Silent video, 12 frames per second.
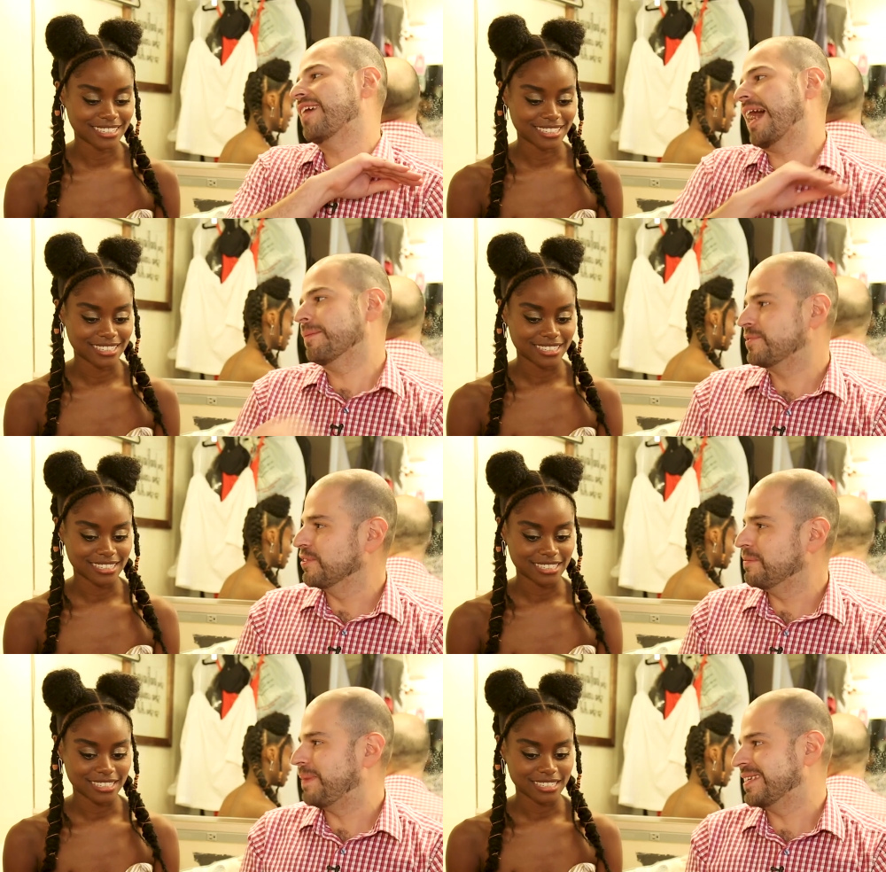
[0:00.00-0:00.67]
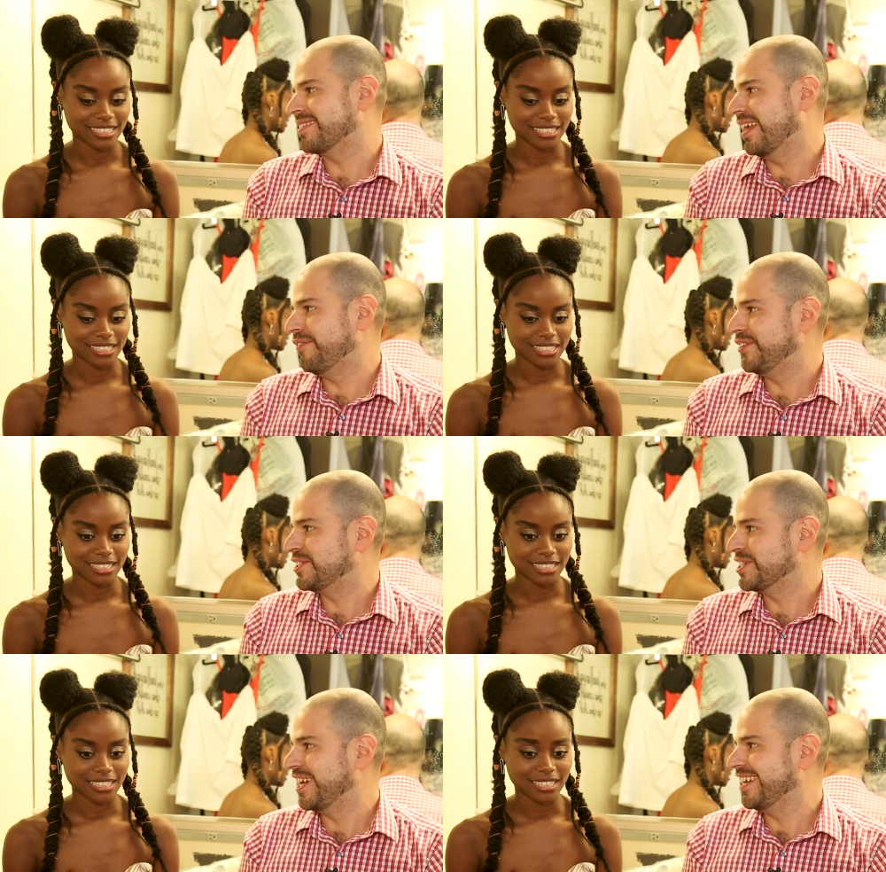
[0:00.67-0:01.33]
Speaker 1: your absolute best
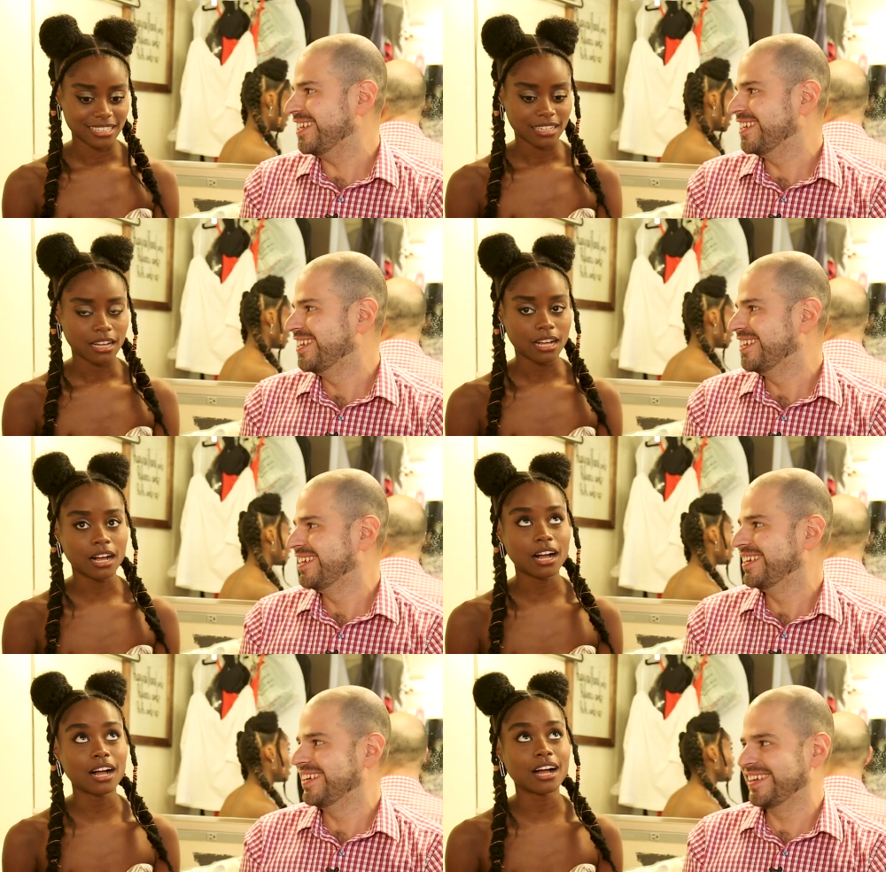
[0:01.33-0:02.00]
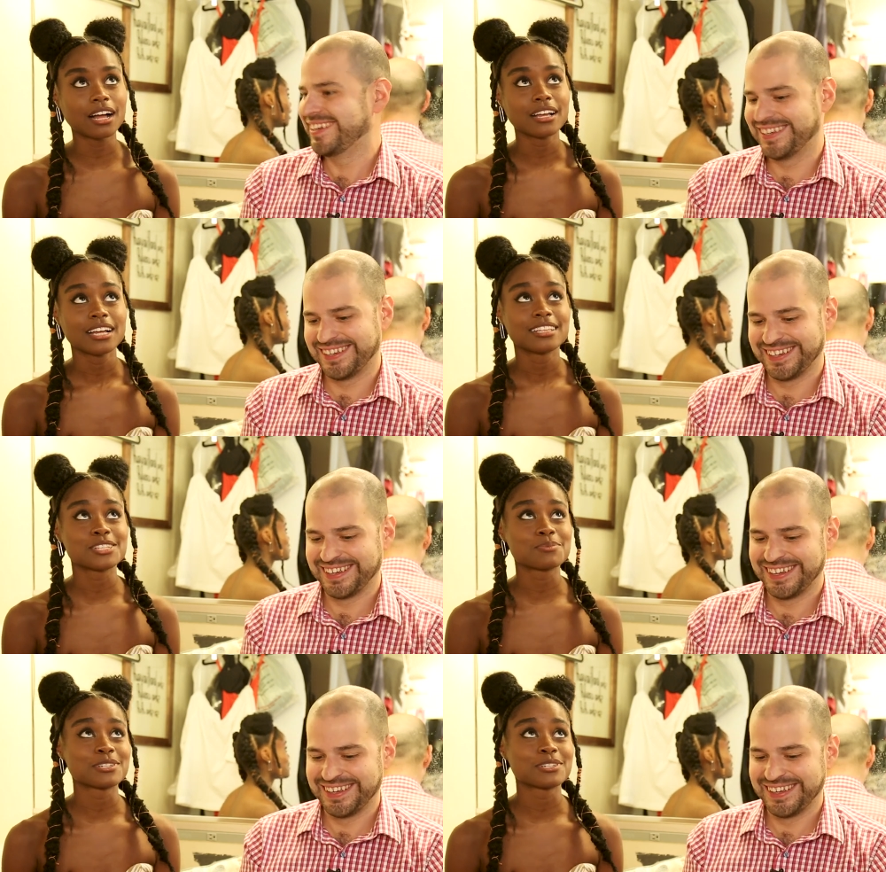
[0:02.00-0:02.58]
life each night?
Speaker 2: Uh, this